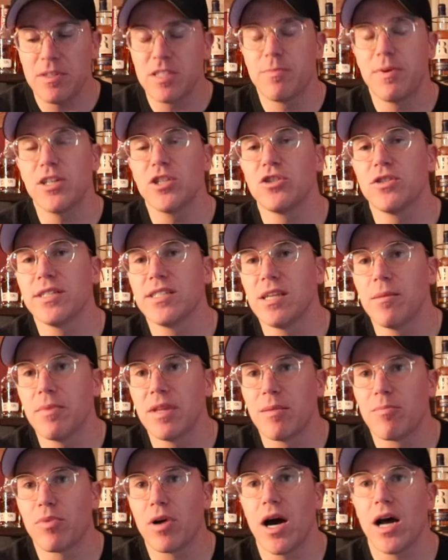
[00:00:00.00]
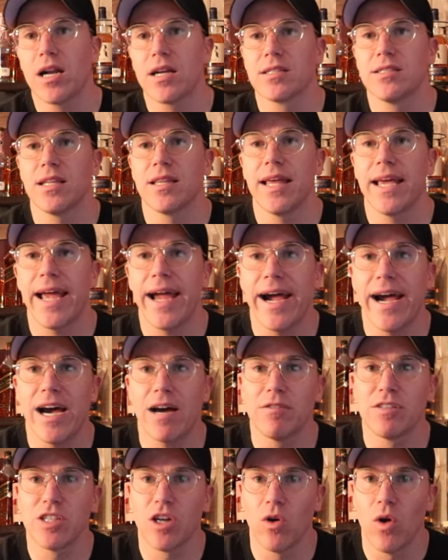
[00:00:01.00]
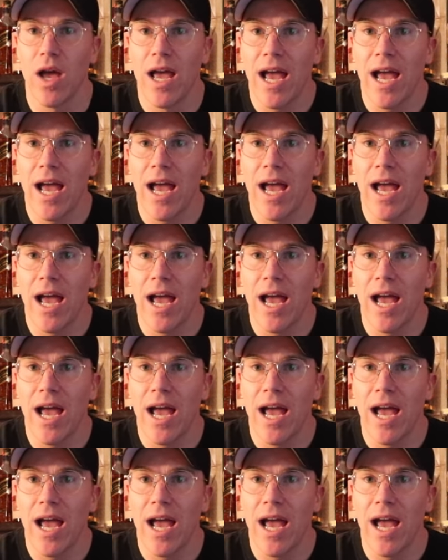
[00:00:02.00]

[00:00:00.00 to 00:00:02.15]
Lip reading: especially some of the products that they have. So